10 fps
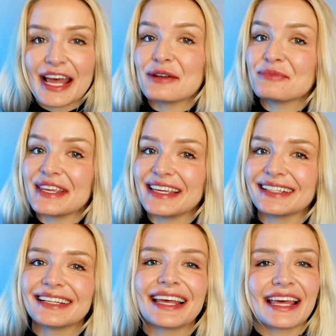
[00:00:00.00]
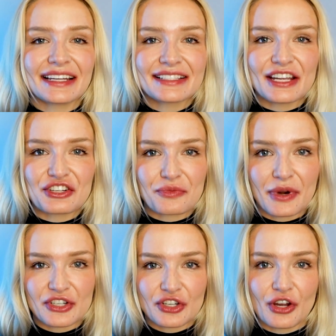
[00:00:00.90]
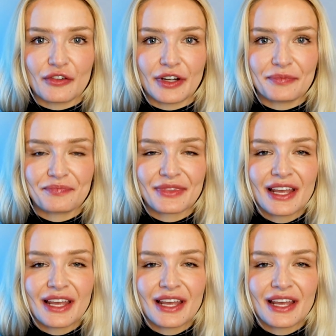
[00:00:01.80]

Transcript: and me, Anastasia Marchenkova.